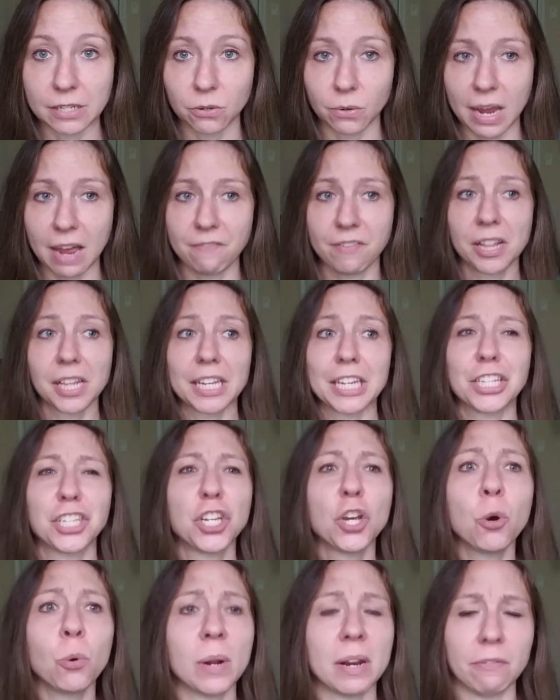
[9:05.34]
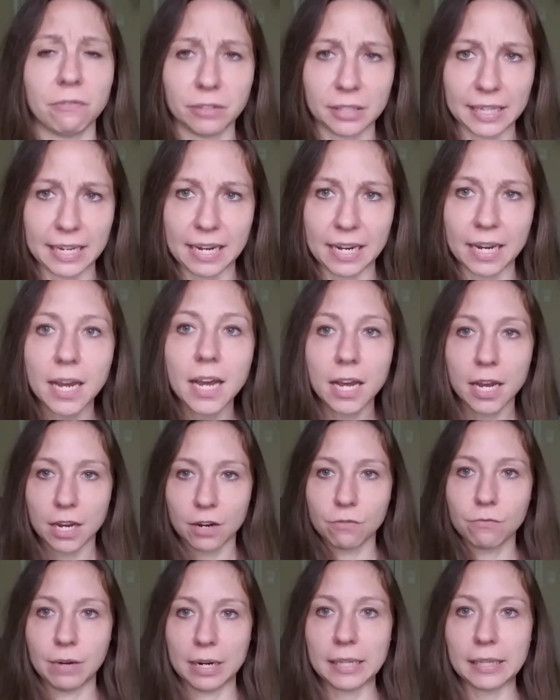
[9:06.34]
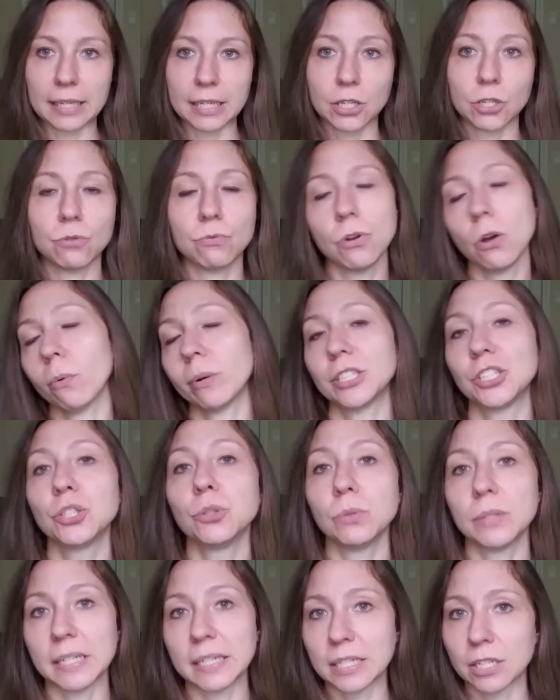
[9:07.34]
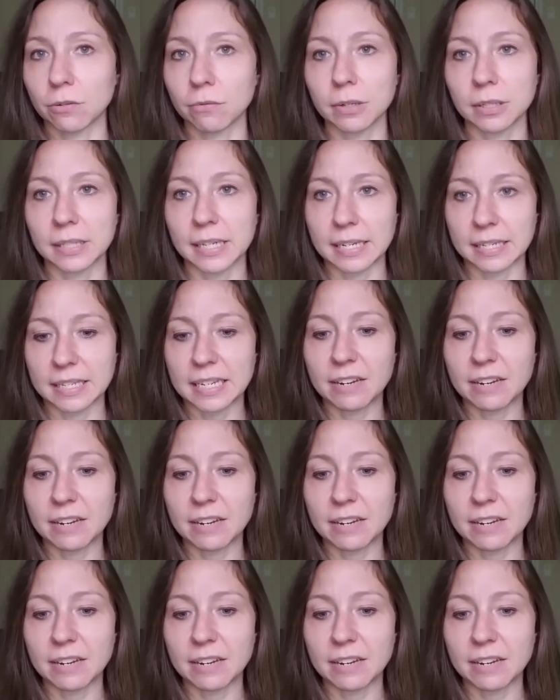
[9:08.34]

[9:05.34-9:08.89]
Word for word: Okay. I feel like intuitively, really, you know what you need to release,